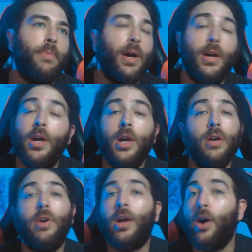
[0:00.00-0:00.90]
But
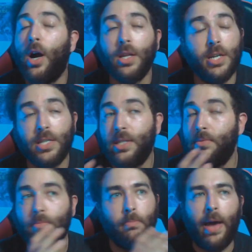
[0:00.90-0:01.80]
regardless,
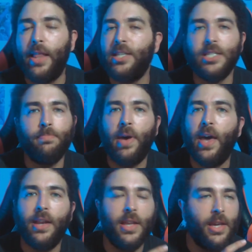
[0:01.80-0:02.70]
Malice's
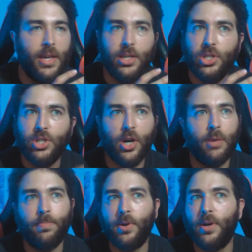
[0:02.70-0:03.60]
pen is
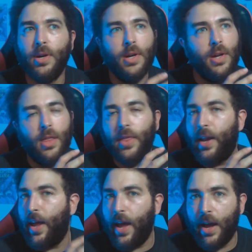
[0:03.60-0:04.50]
sharper
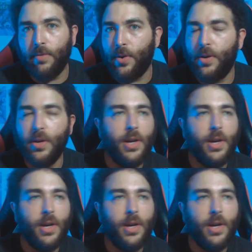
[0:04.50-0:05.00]
than ever.